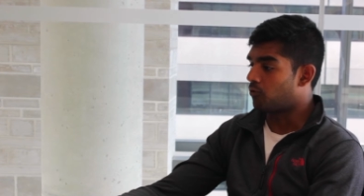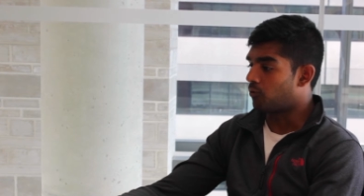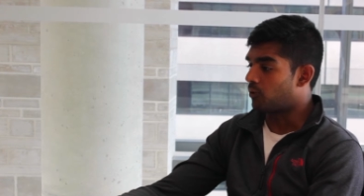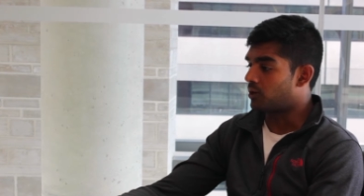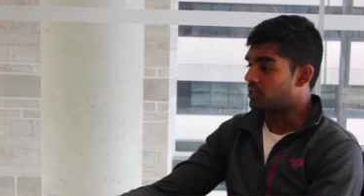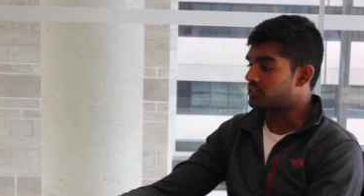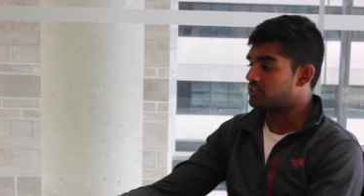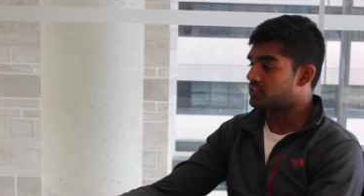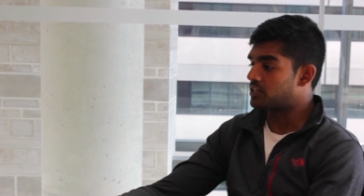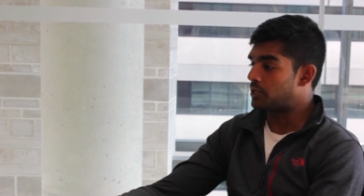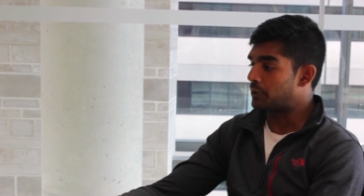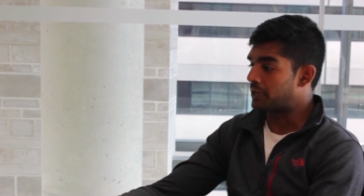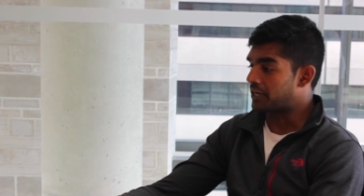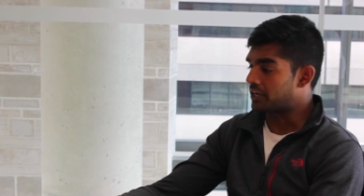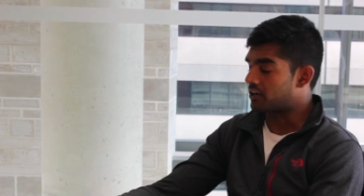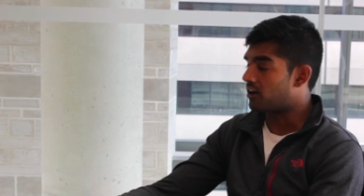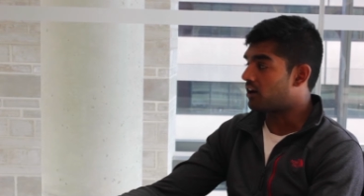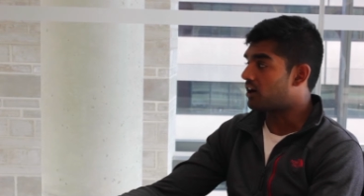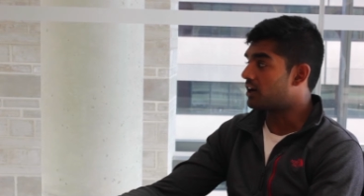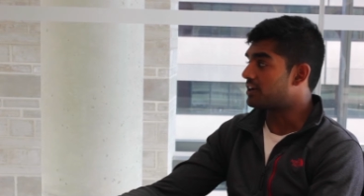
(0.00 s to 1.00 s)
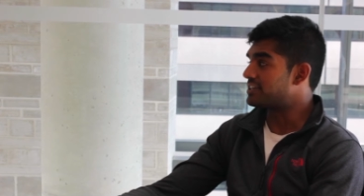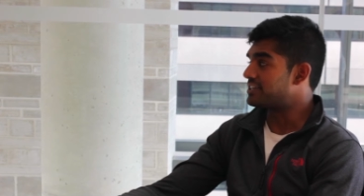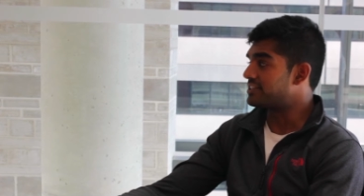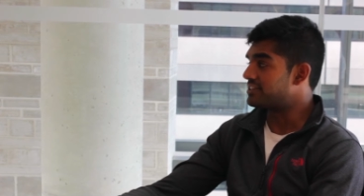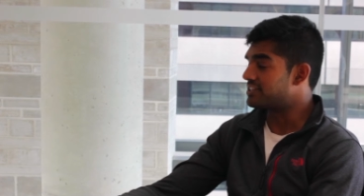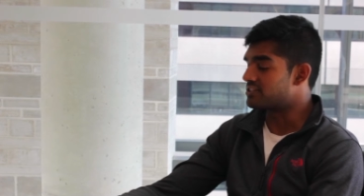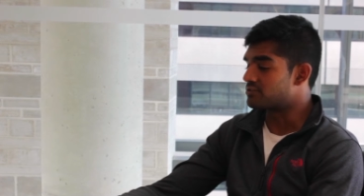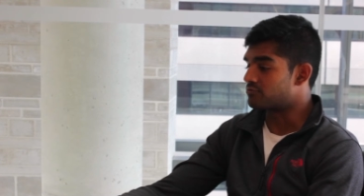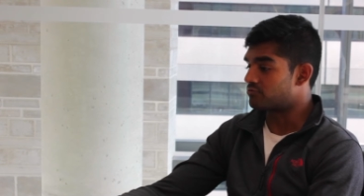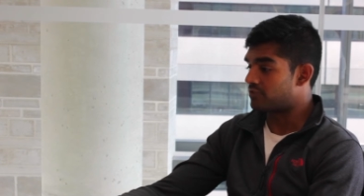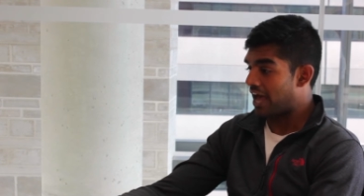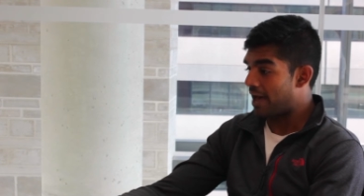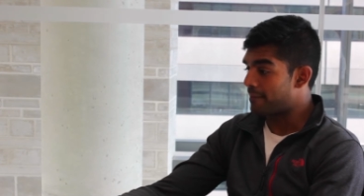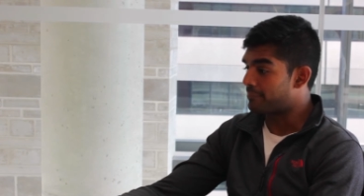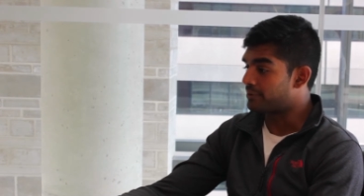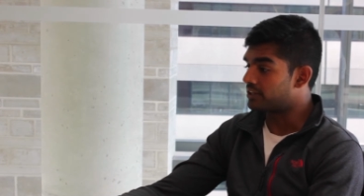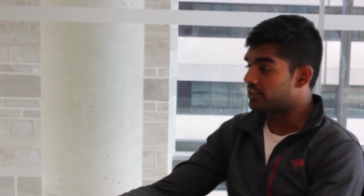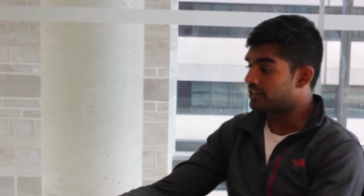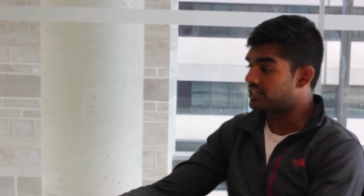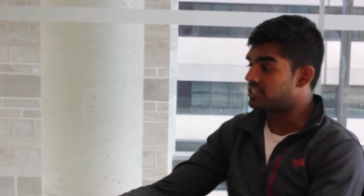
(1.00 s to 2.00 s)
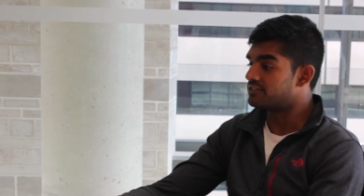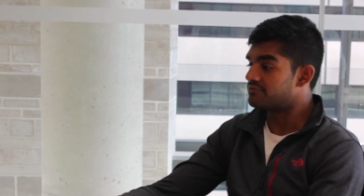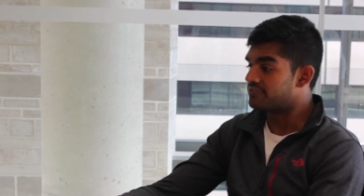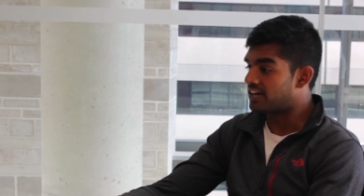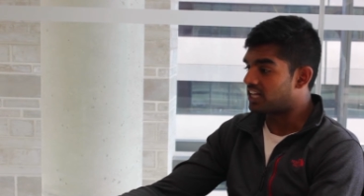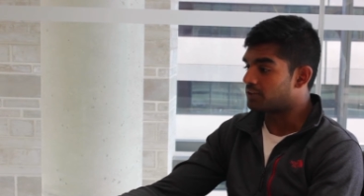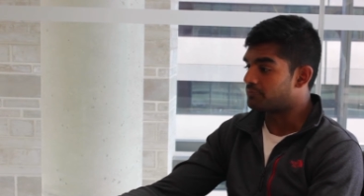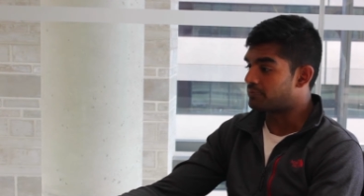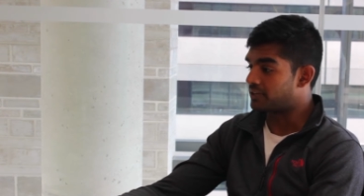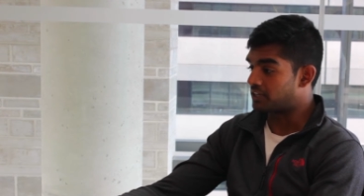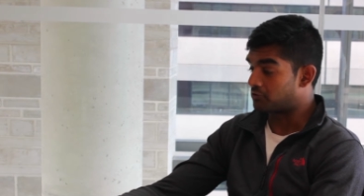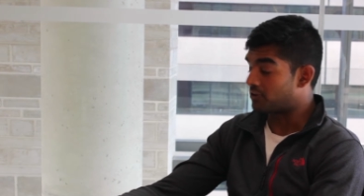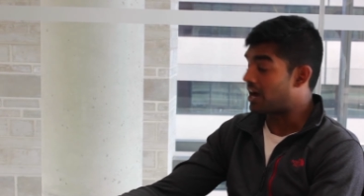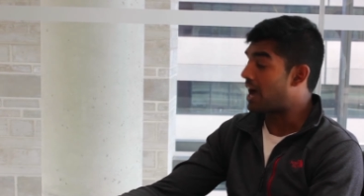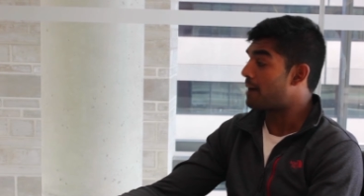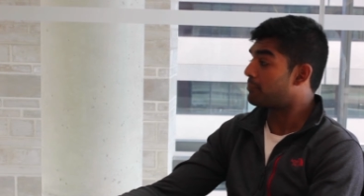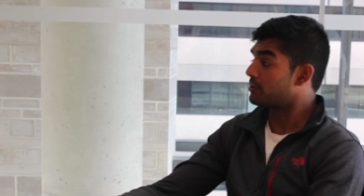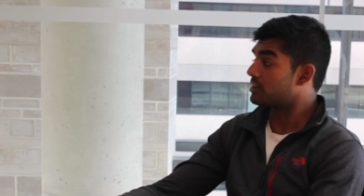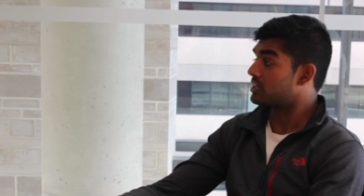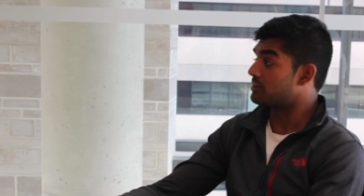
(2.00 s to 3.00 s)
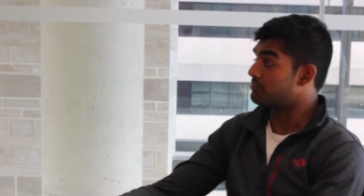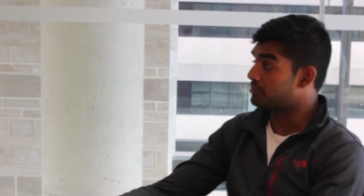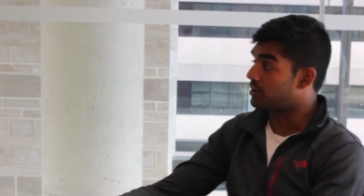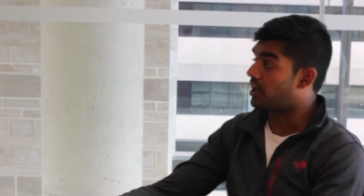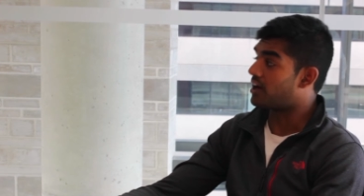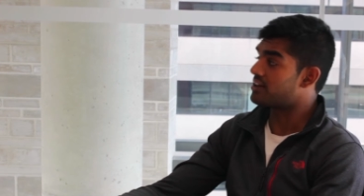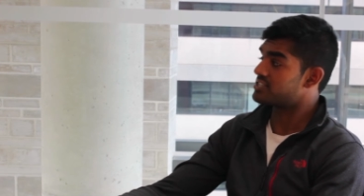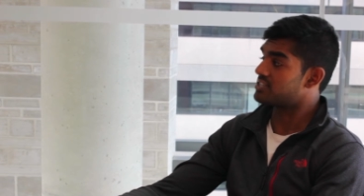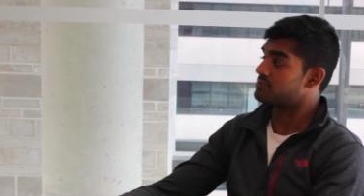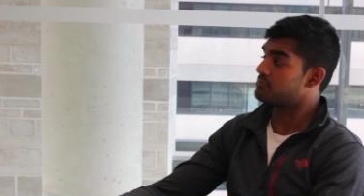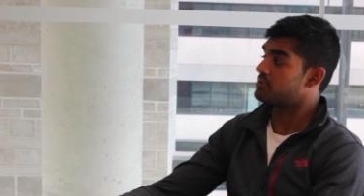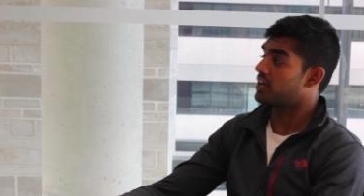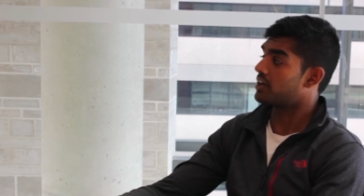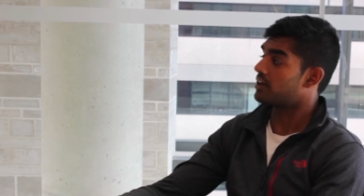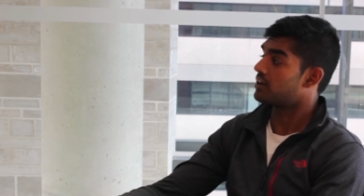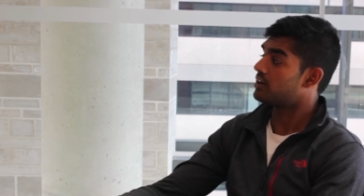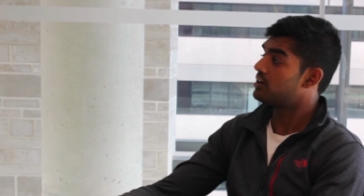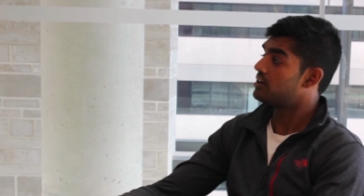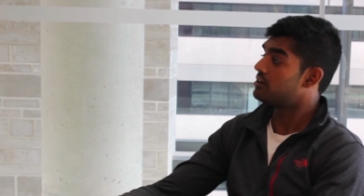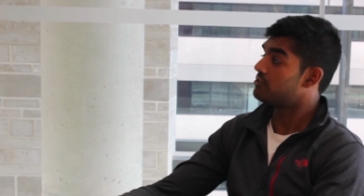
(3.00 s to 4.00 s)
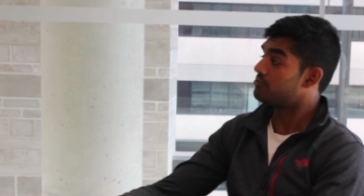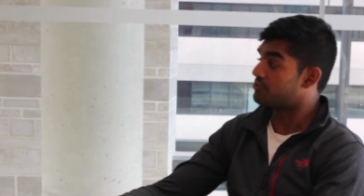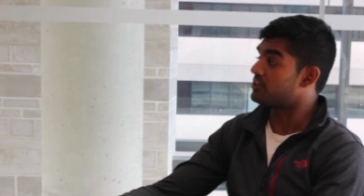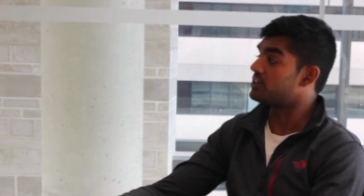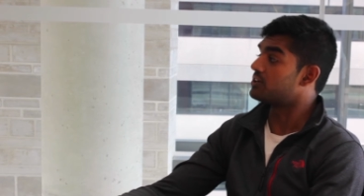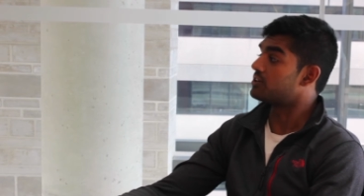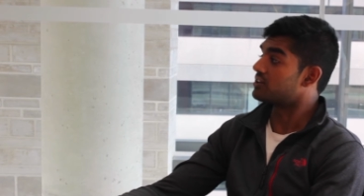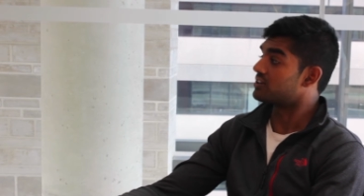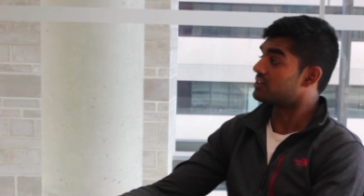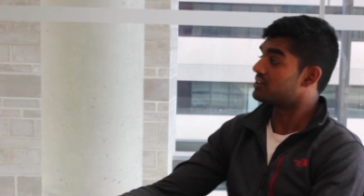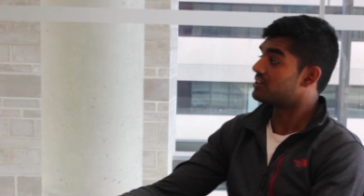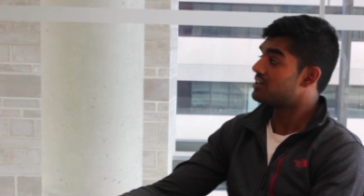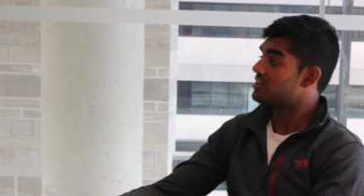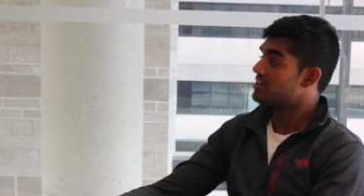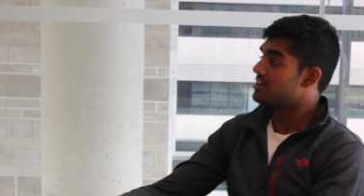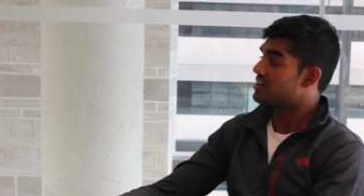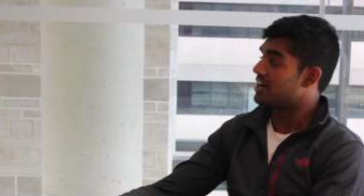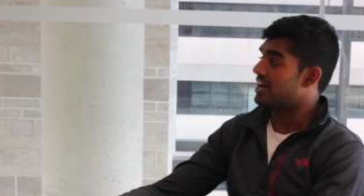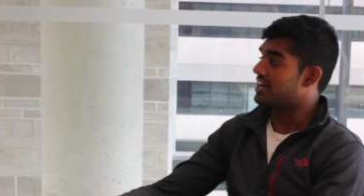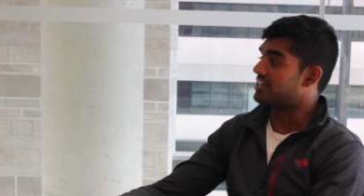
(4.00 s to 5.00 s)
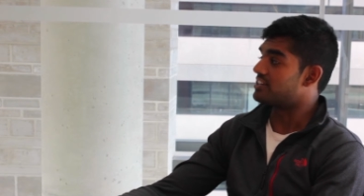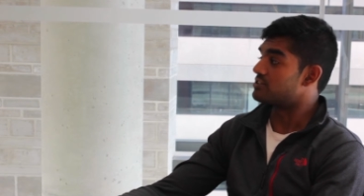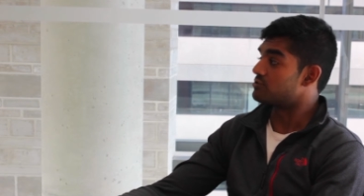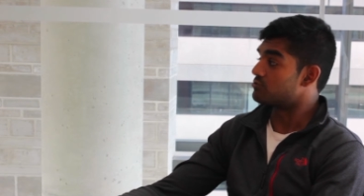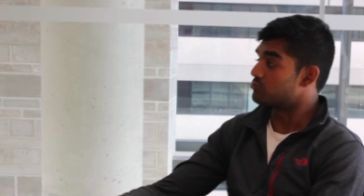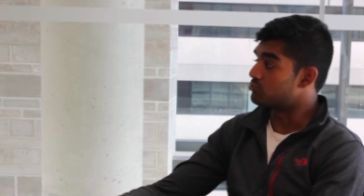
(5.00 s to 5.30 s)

what is going on in this rapidly developing, rapidly blossoming field. And it's